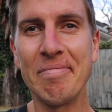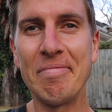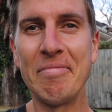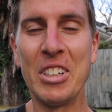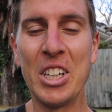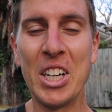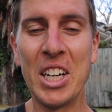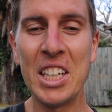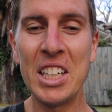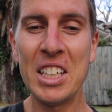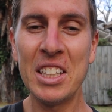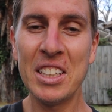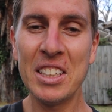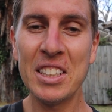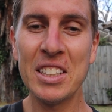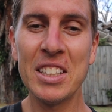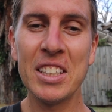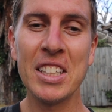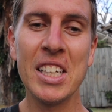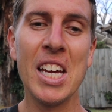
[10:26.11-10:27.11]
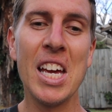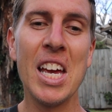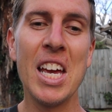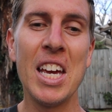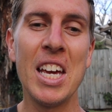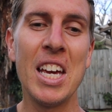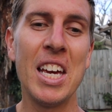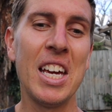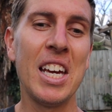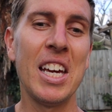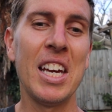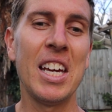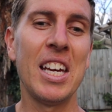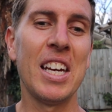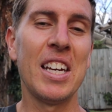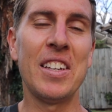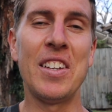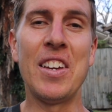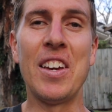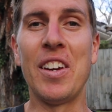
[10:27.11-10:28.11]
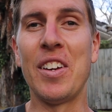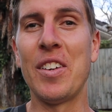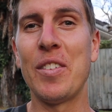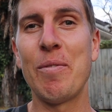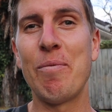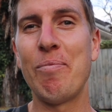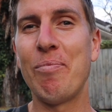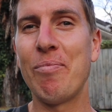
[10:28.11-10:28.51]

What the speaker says: really. Yeah.